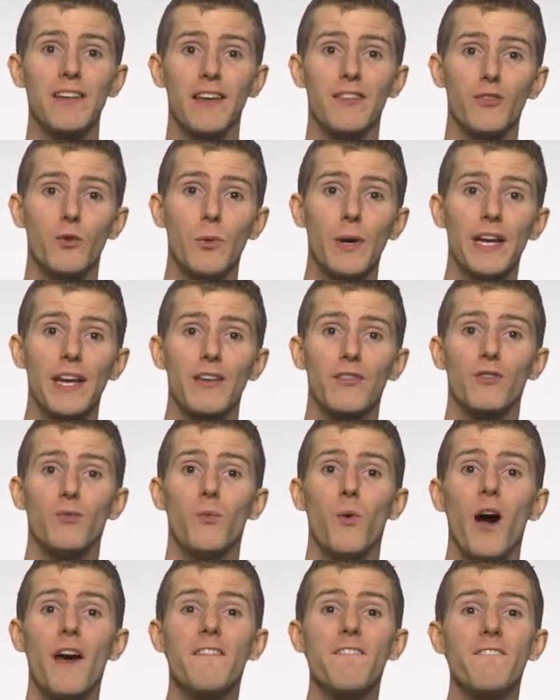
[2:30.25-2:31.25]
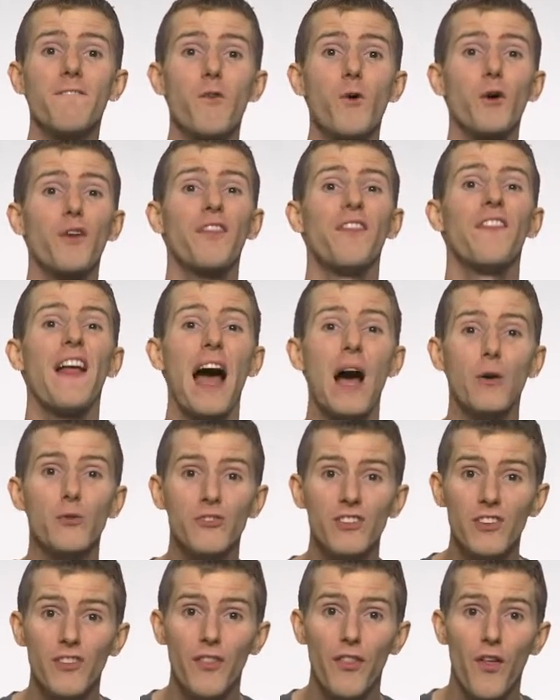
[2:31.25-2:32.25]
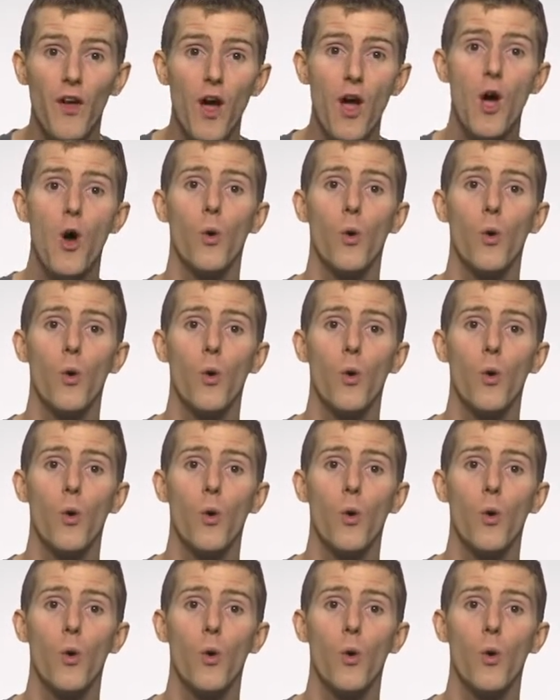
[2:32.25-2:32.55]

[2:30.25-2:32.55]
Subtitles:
as quick as 1/4000th